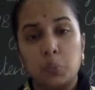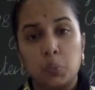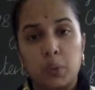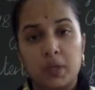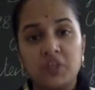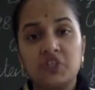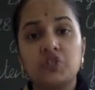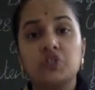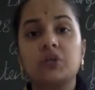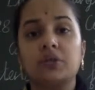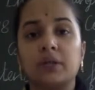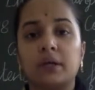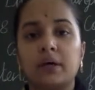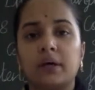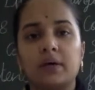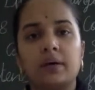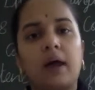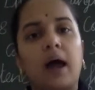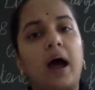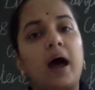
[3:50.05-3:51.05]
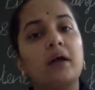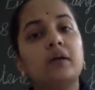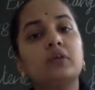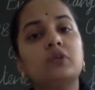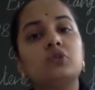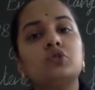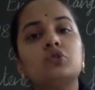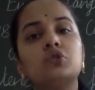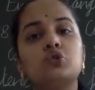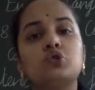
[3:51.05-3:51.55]
which there are
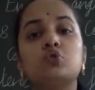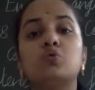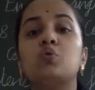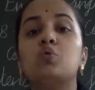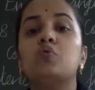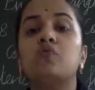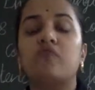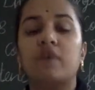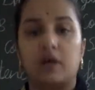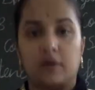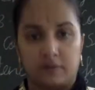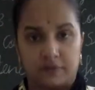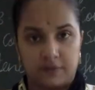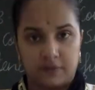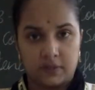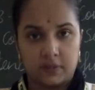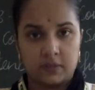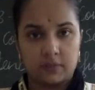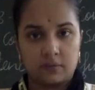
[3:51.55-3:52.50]
two verbs.